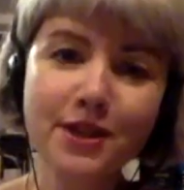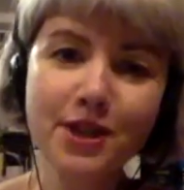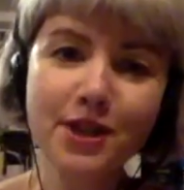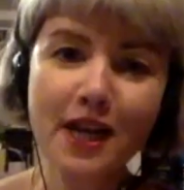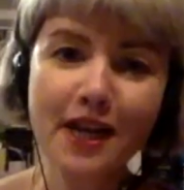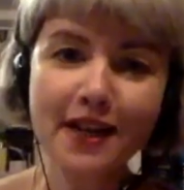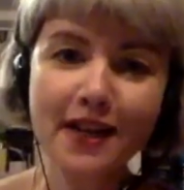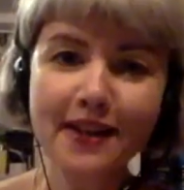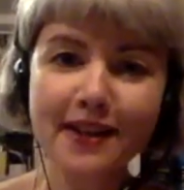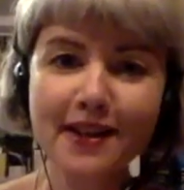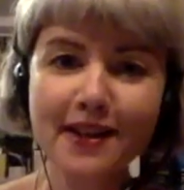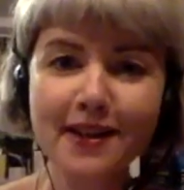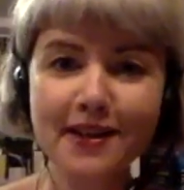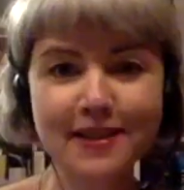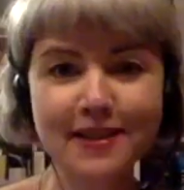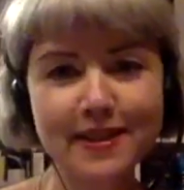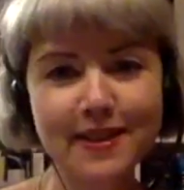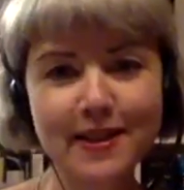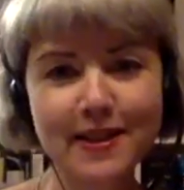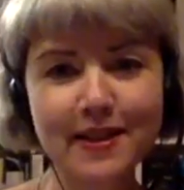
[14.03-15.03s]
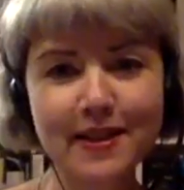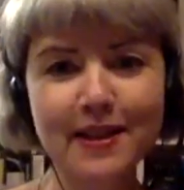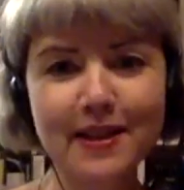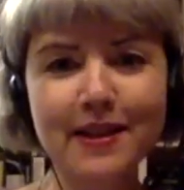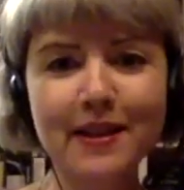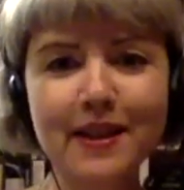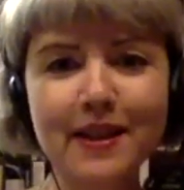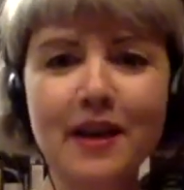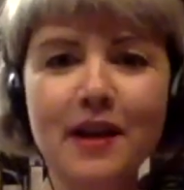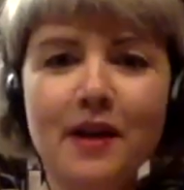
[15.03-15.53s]
Jack
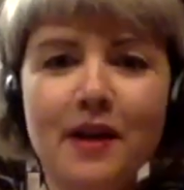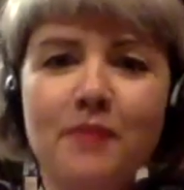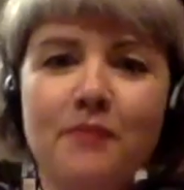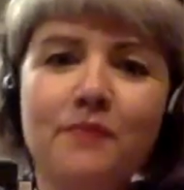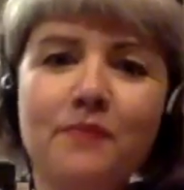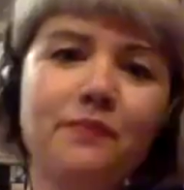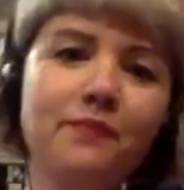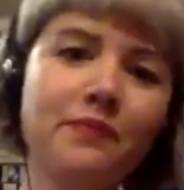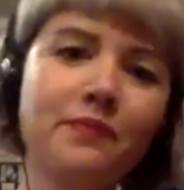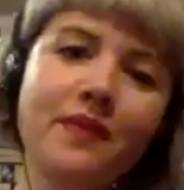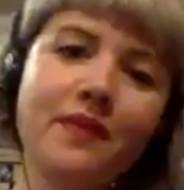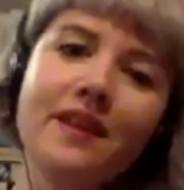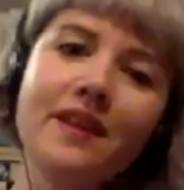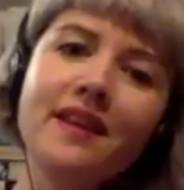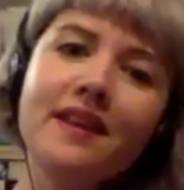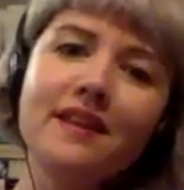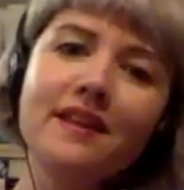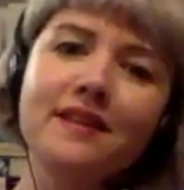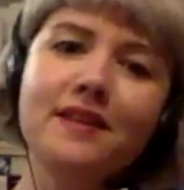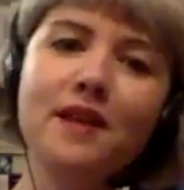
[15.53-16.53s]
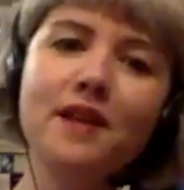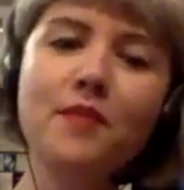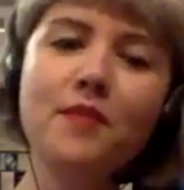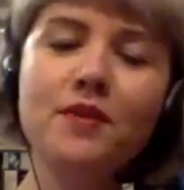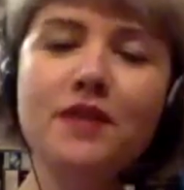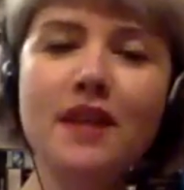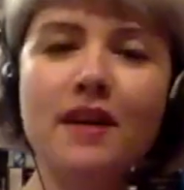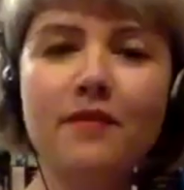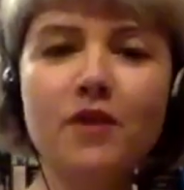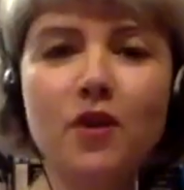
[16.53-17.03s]
Hunter um, has come
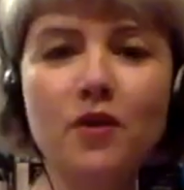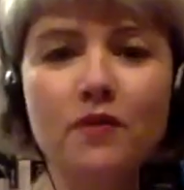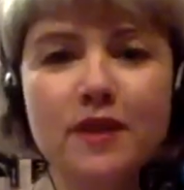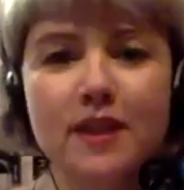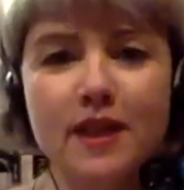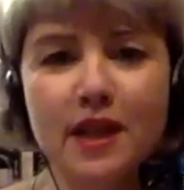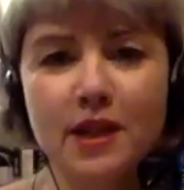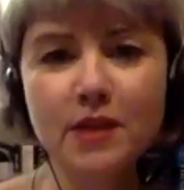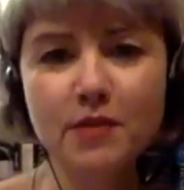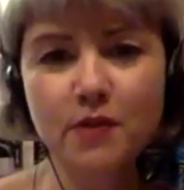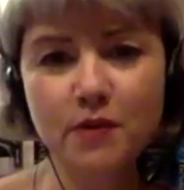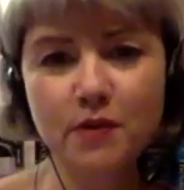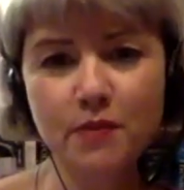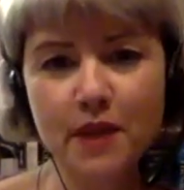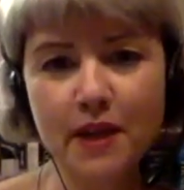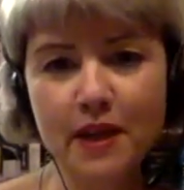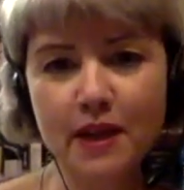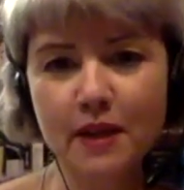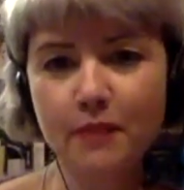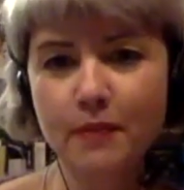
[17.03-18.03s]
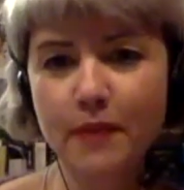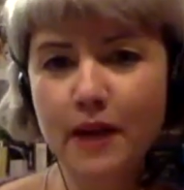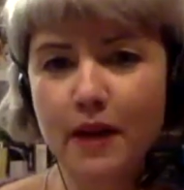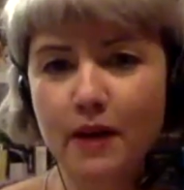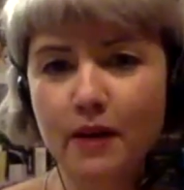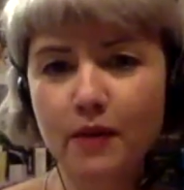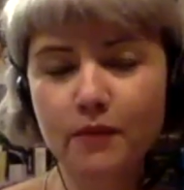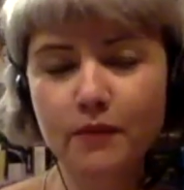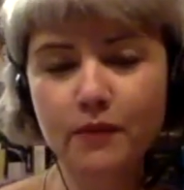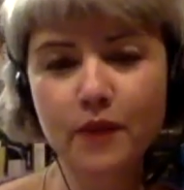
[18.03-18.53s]
on to have a conversation with me
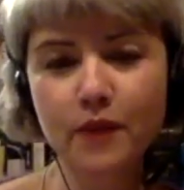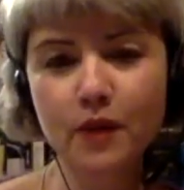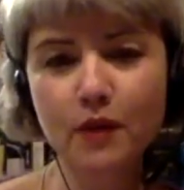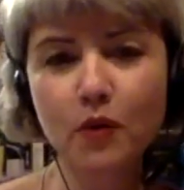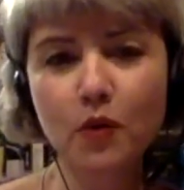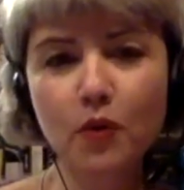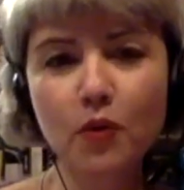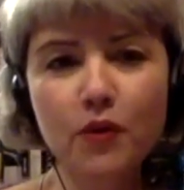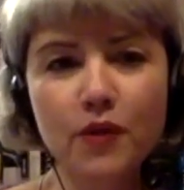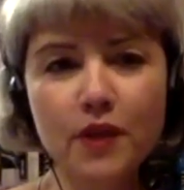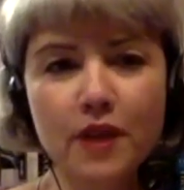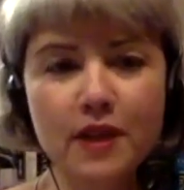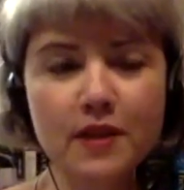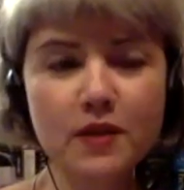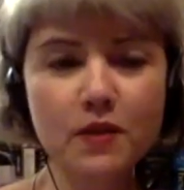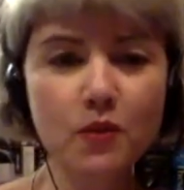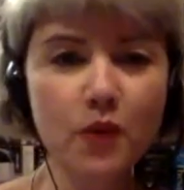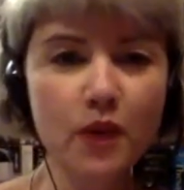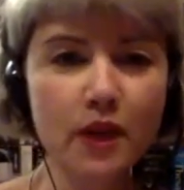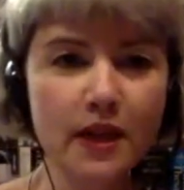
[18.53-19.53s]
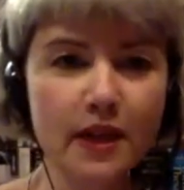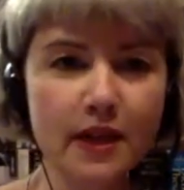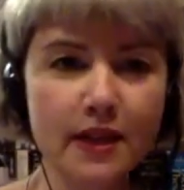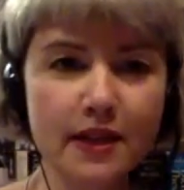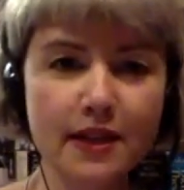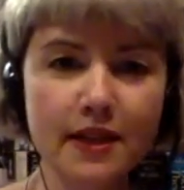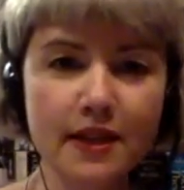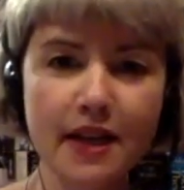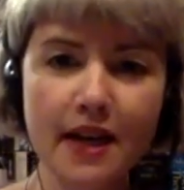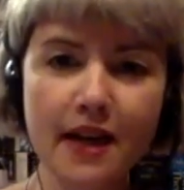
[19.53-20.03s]
about all things
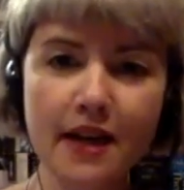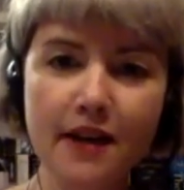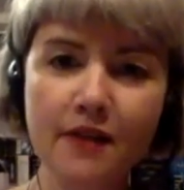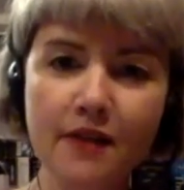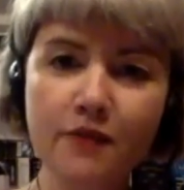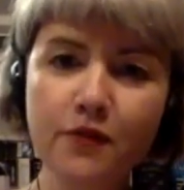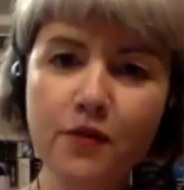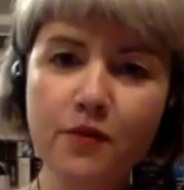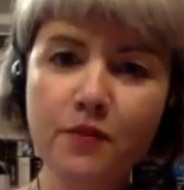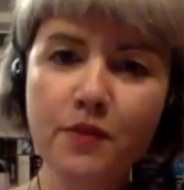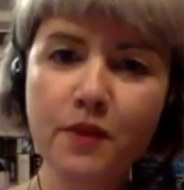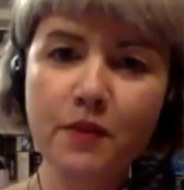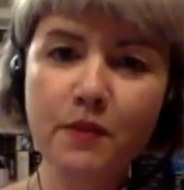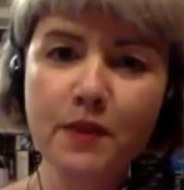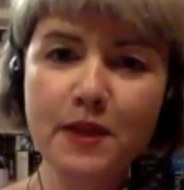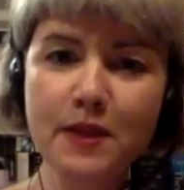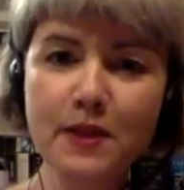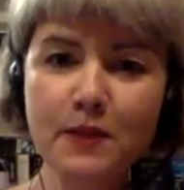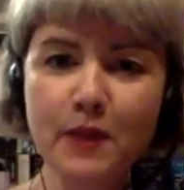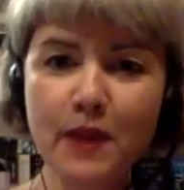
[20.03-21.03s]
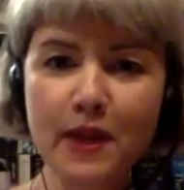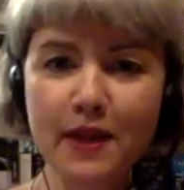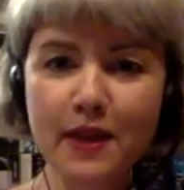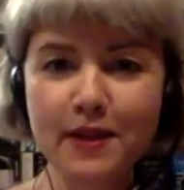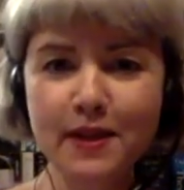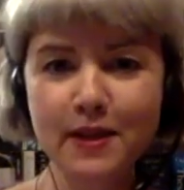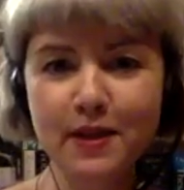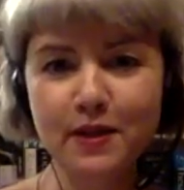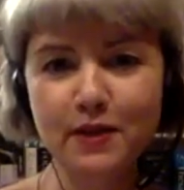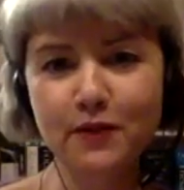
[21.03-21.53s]
weird uh, from the
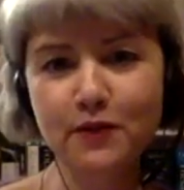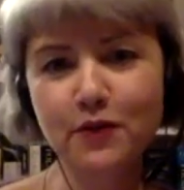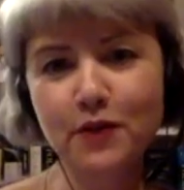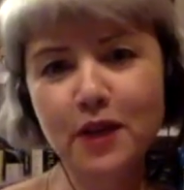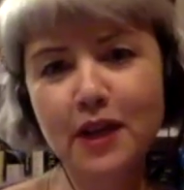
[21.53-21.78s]
perspective